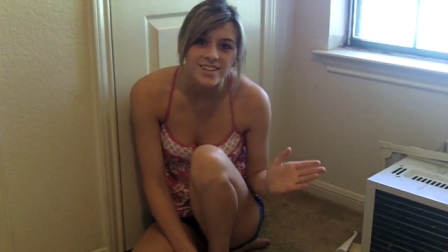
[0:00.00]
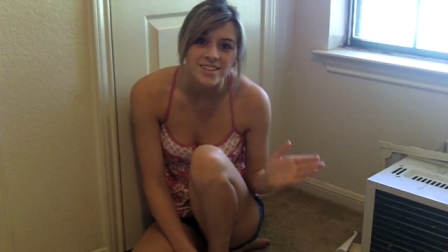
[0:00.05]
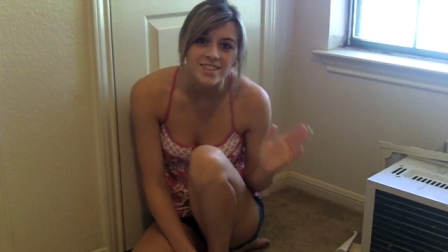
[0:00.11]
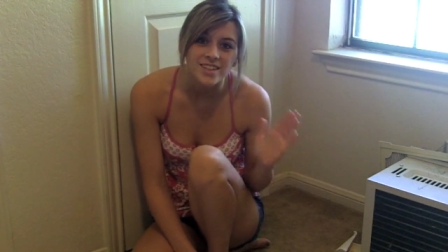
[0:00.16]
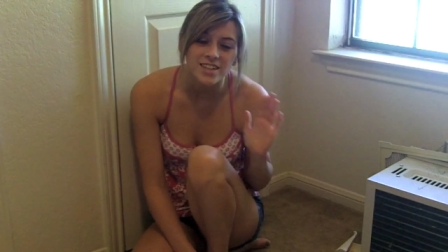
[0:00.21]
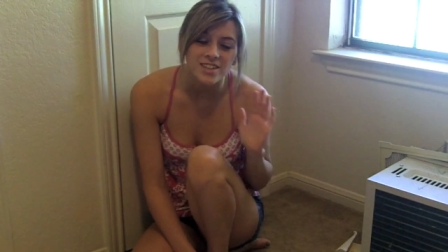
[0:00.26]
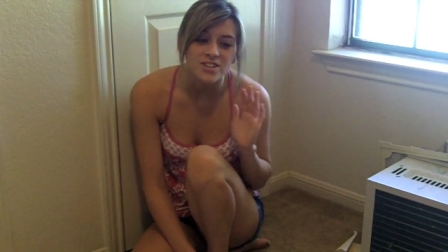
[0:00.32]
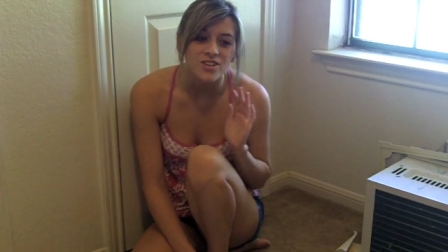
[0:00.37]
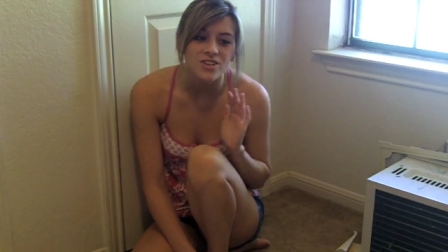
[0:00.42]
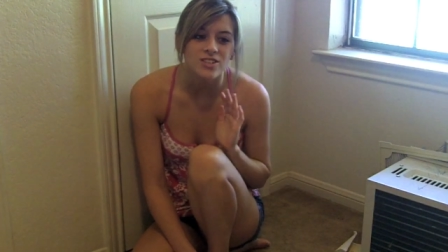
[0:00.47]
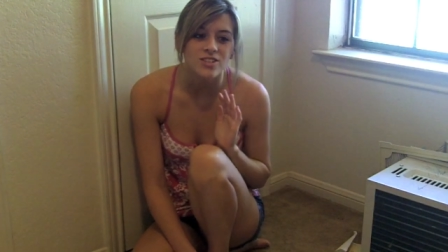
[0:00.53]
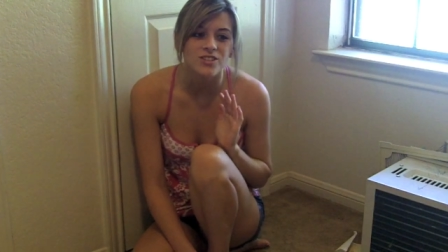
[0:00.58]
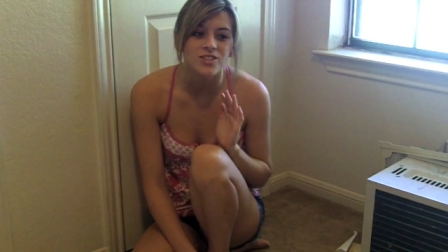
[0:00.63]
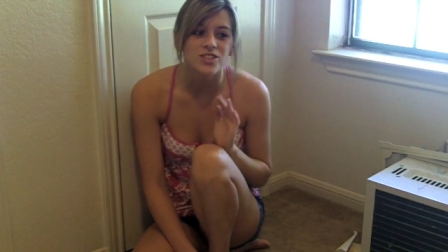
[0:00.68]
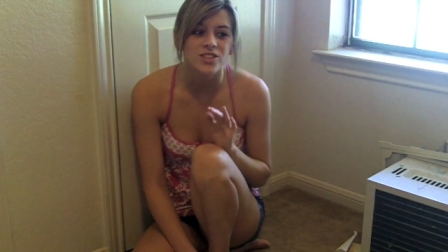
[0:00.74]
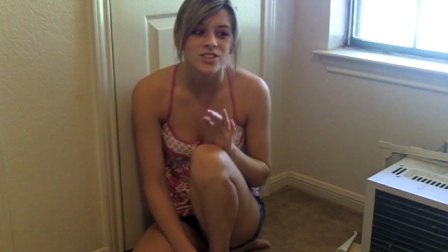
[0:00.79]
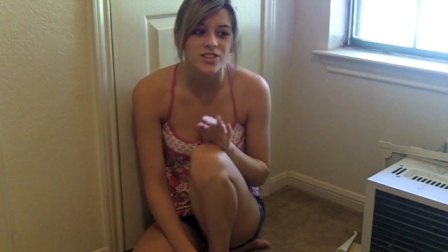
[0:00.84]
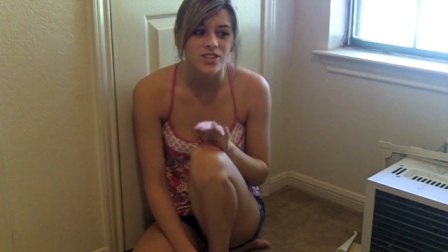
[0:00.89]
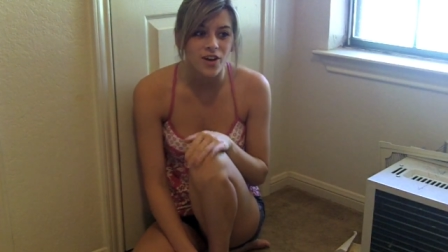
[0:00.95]
Shaytards
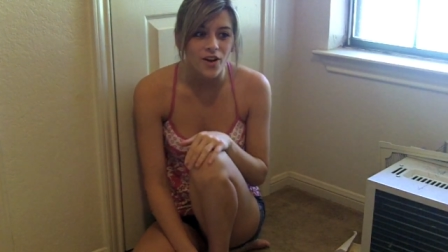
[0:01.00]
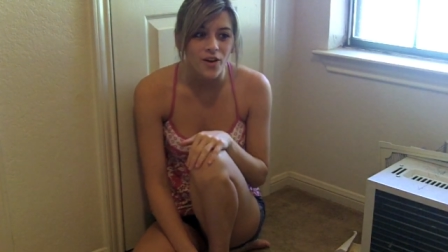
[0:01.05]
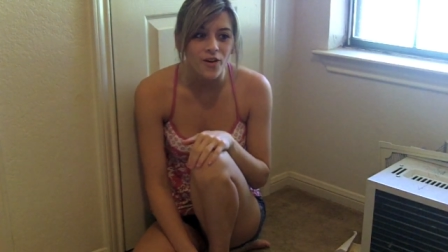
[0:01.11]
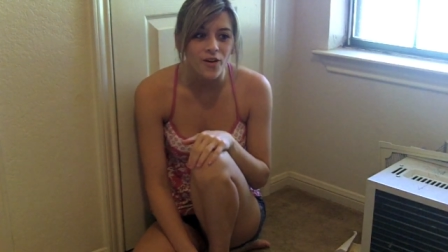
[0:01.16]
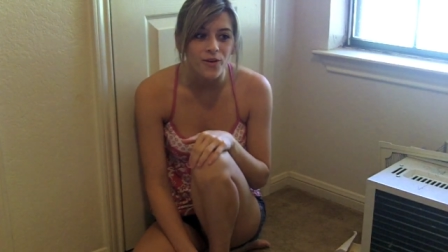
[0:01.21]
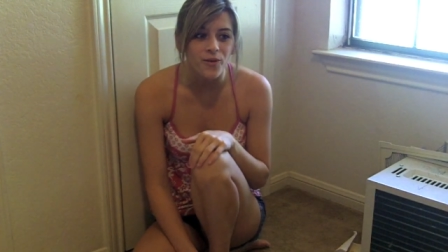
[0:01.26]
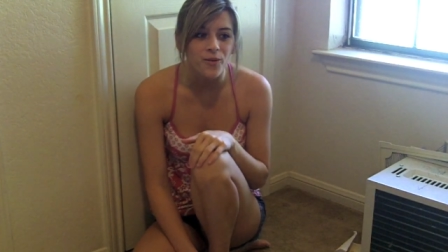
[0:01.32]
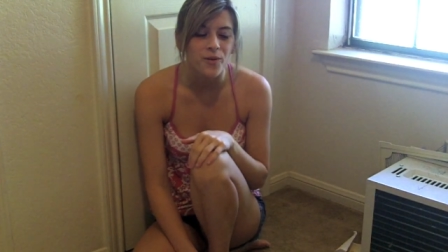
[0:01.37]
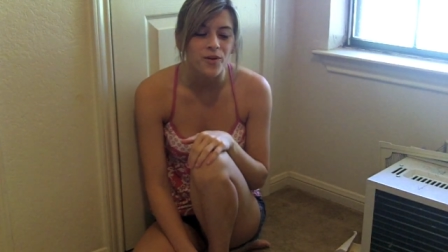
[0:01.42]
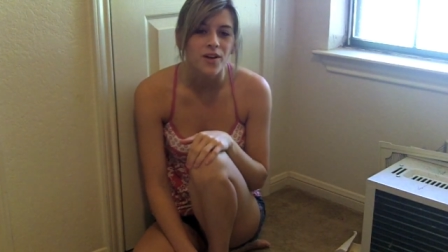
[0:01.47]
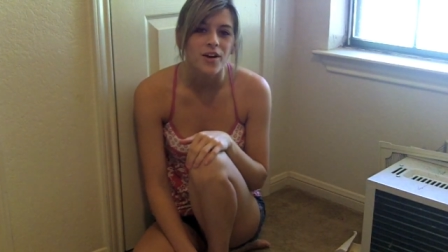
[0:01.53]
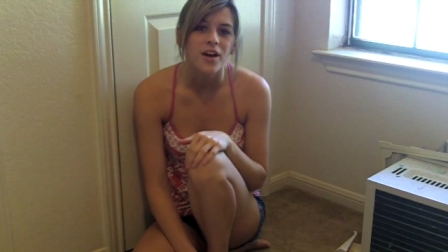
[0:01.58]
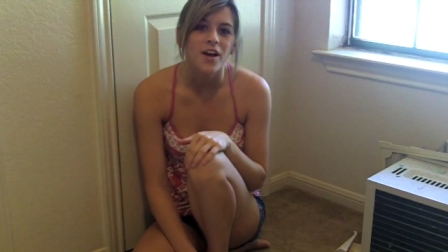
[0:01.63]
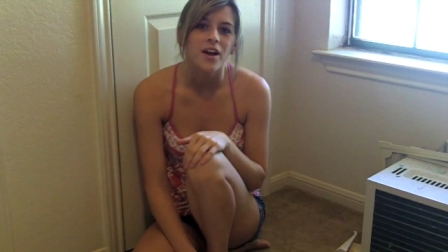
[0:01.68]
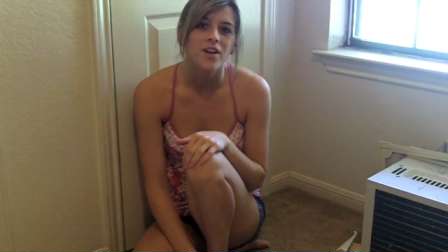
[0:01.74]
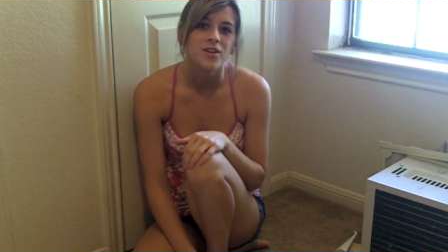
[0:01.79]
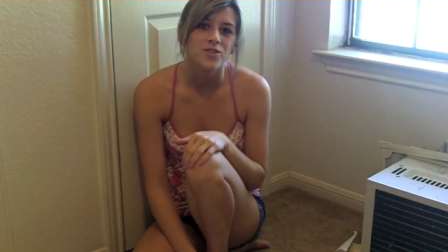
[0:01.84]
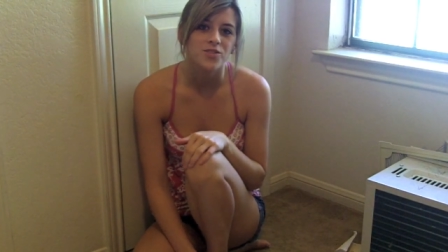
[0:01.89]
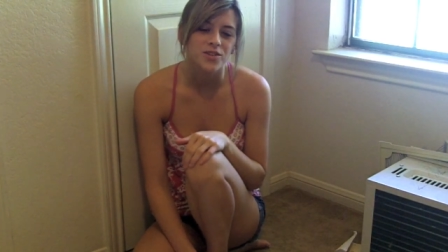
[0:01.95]
are so
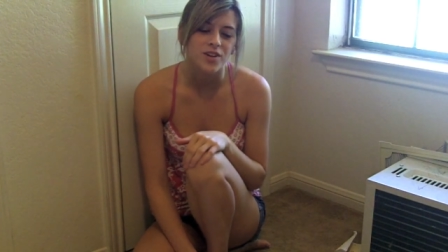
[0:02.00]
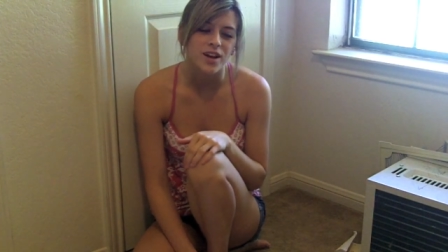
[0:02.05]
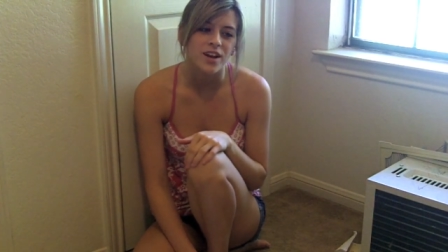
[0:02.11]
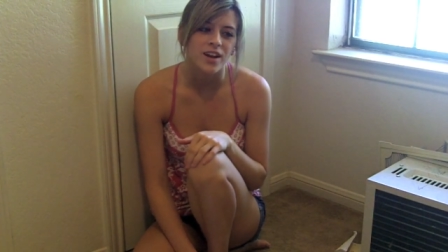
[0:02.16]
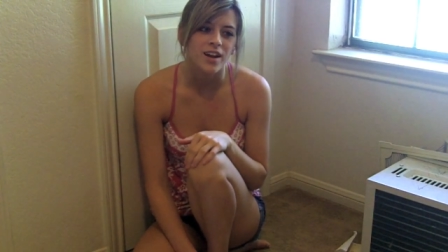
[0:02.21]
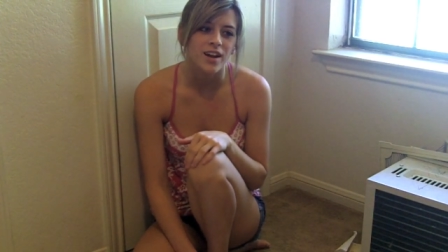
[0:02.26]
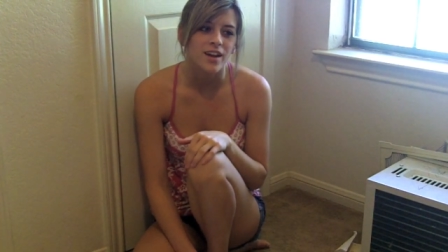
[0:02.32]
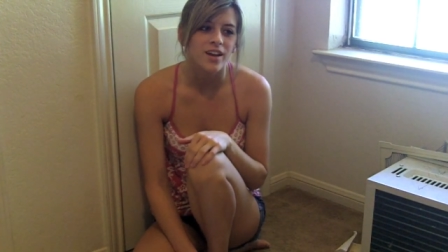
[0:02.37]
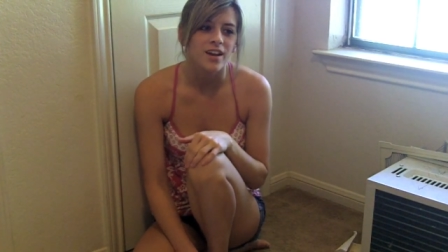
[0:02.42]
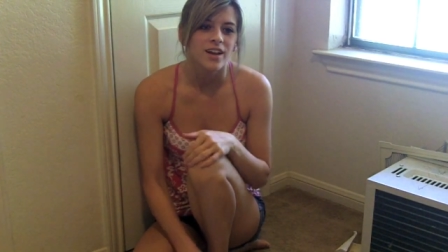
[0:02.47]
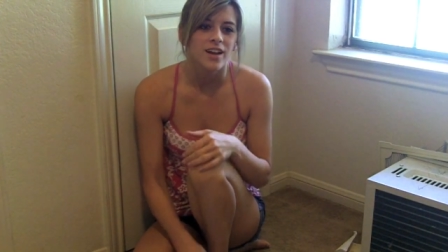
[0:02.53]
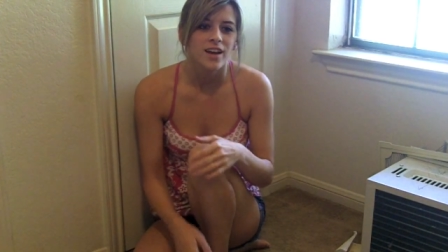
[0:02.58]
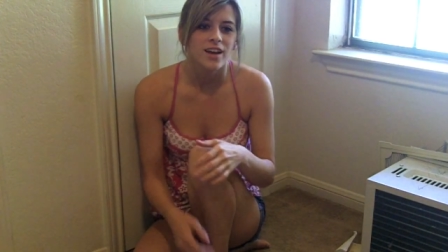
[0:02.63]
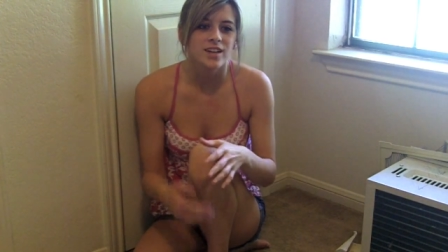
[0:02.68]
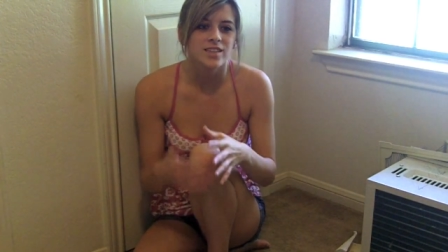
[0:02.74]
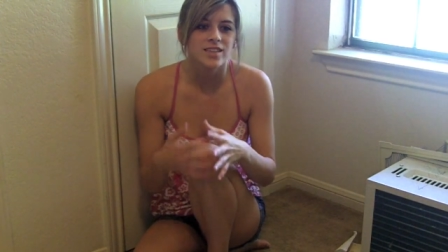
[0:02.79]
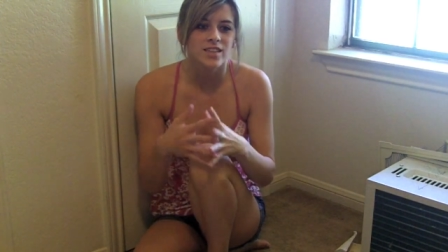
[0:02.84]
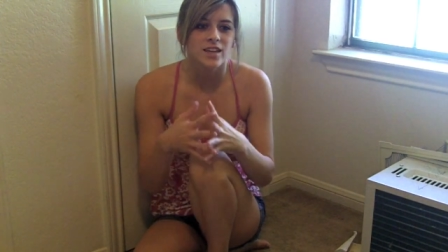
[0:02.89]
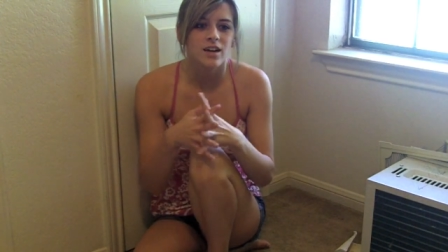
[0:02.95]
funny.
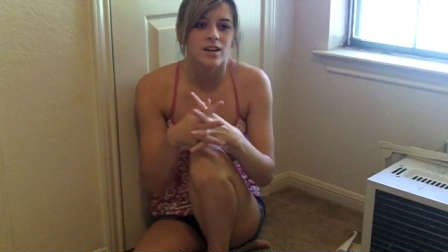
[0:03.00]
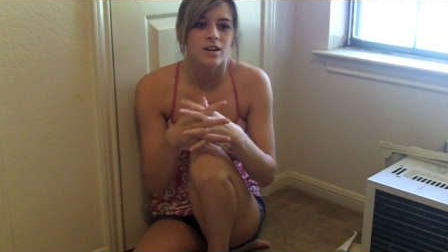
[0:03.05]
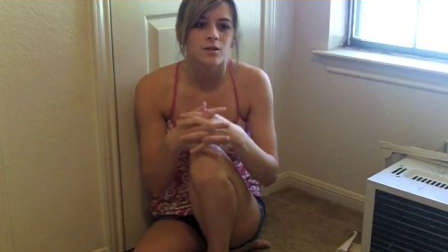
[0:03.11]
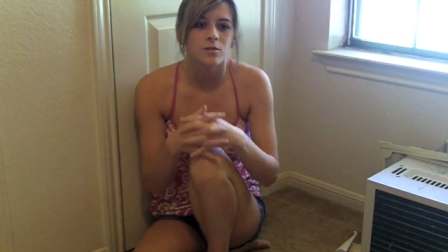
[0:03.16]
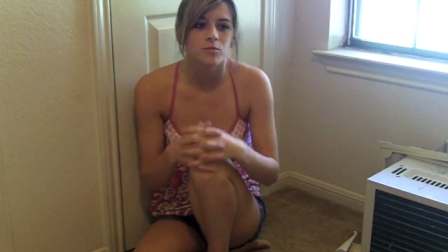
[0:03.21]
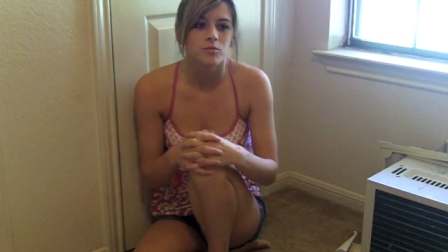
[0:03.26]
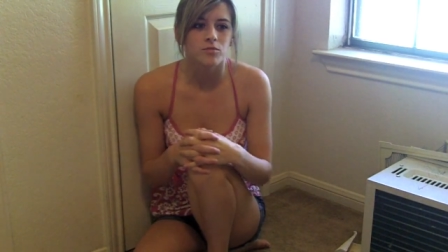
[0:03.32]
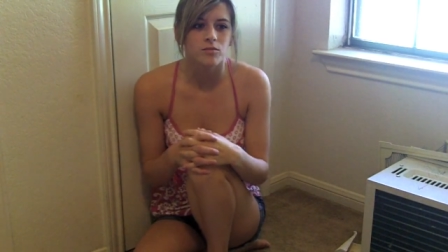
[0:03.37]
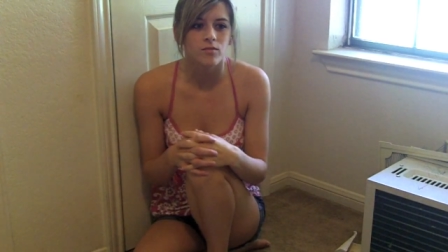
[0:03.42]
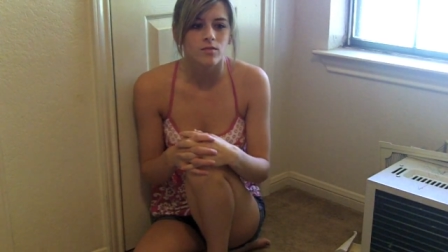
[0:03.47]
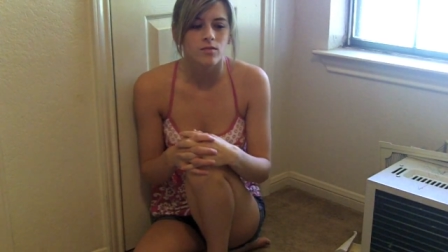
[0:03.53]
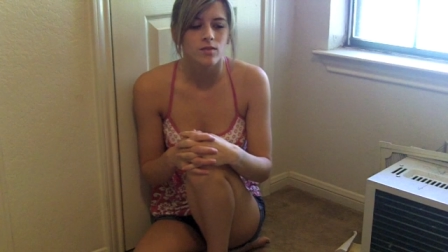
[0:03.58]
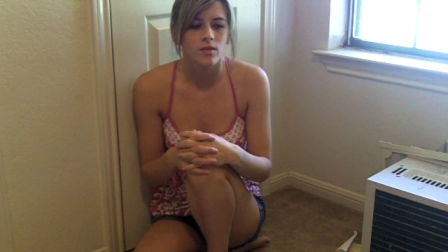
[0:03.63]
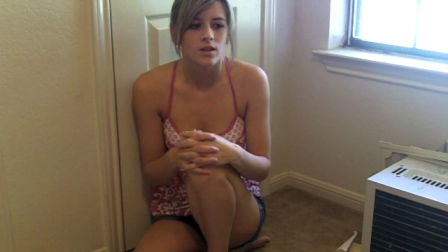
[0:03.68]
It's um